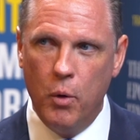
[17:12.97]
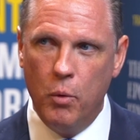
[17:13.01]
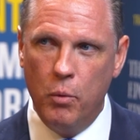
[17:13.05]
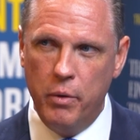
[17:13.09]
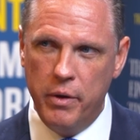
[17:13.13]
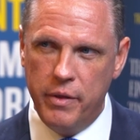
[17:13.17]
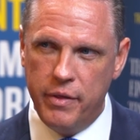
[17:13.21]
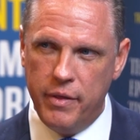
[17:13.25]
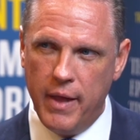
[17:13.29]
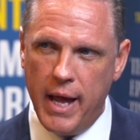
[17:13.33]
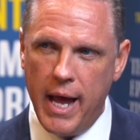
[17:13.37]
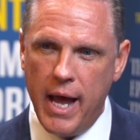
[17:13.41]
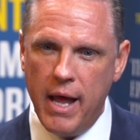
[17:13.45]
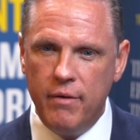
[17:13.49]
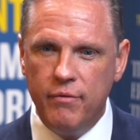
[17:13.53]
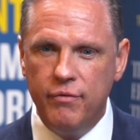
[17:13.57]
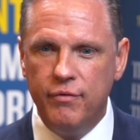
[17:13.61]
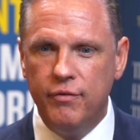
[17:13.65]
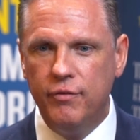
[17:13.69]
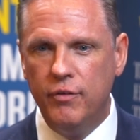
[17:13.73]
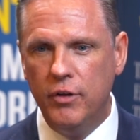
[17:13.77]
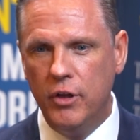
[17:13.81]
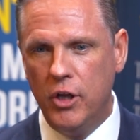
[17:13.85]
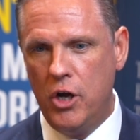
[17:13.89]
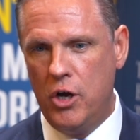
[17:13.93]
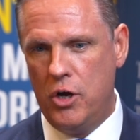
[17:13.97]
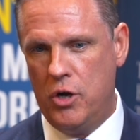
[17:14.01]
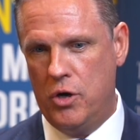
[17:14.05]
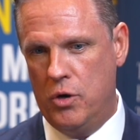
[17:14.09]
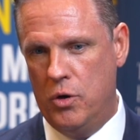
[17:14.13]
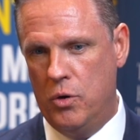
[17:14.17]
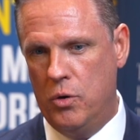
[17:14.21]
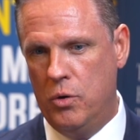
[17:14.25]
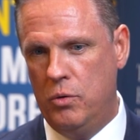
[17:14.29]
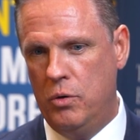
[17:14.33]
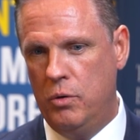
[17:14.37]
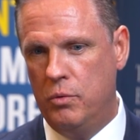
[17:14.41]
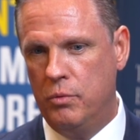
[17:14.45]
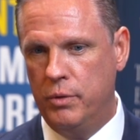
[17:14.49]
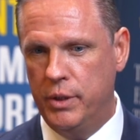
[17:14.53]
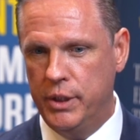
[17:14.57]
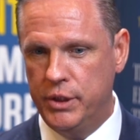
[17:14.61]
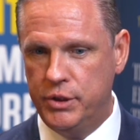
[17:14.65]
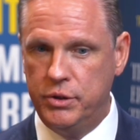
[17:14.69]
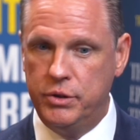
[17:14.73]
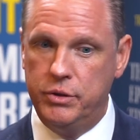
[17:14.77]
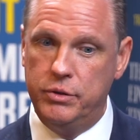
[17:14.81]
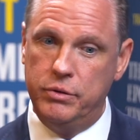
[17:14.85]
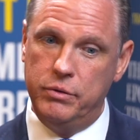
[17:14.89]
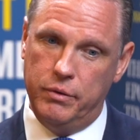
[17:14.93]
With that flow,
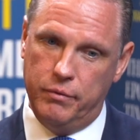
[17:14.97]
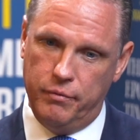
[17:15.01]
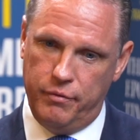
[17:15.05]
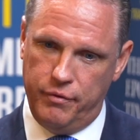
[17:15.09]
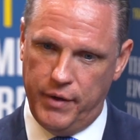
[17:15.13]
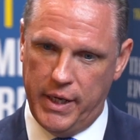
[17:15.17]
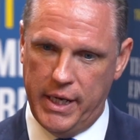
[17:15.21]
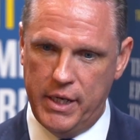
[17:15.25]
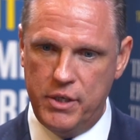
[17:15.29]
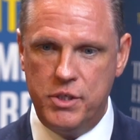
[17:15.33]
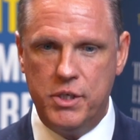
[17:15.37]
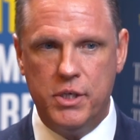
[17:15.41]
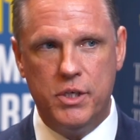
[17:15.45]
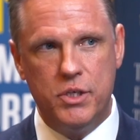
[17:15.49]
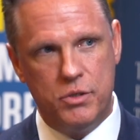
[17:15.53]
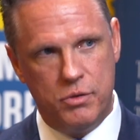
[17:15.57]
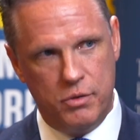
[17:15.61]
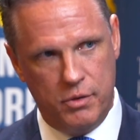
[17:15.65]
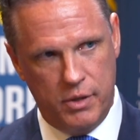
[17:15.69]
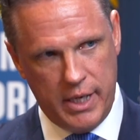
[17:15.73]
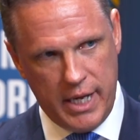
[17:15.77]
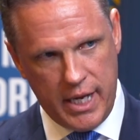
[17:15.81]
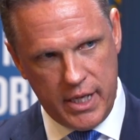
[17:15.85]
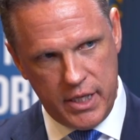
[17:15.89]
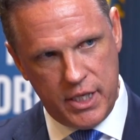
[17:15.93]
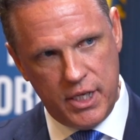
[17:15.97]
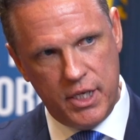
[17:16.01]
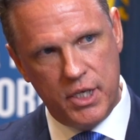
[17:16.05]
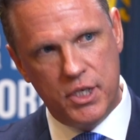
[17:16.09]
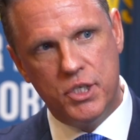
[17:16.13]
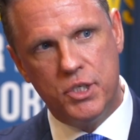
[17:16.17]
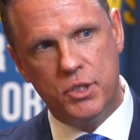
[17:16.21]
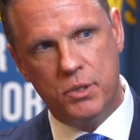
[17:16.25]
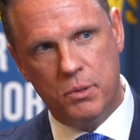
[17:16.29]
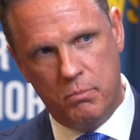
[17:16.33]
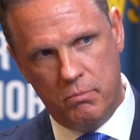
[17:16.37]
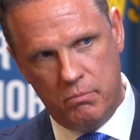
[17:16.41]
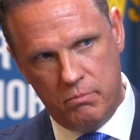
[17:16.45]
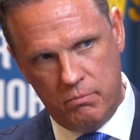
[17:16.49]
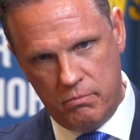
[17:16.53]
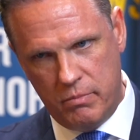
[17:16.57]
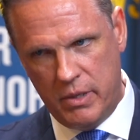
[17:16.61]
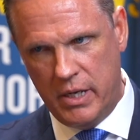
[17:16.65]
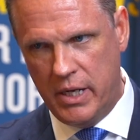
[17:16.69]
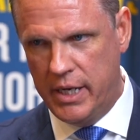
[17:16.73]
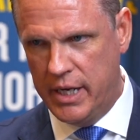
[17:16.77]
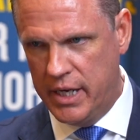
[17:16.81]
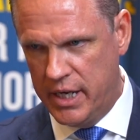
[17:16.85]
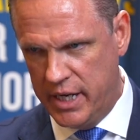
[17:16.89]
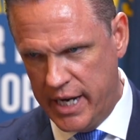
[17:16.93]
which feeds into an atheism
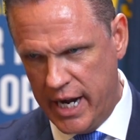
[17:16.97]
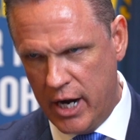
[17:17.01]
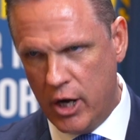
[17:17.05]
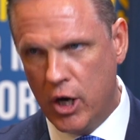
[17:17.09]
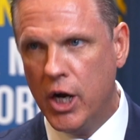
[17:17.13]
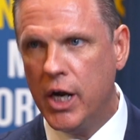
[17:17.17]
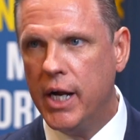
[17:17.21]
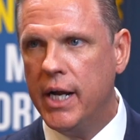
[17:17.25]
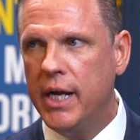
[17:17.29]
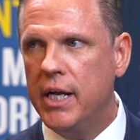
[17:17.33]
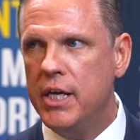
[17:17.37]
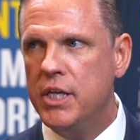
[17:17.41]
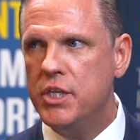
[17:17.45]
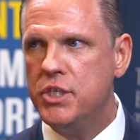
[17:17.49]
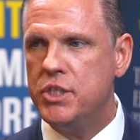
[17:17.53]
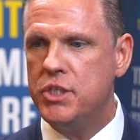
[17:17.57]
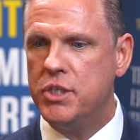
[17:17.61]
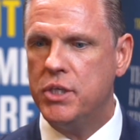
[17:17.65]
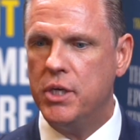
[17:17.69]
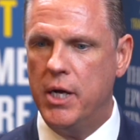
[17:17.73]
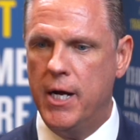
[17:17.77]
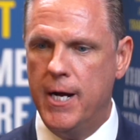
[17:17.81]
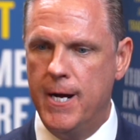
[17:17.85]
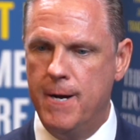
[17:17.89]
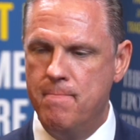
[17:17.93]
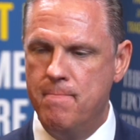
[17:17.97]
and an arrogance,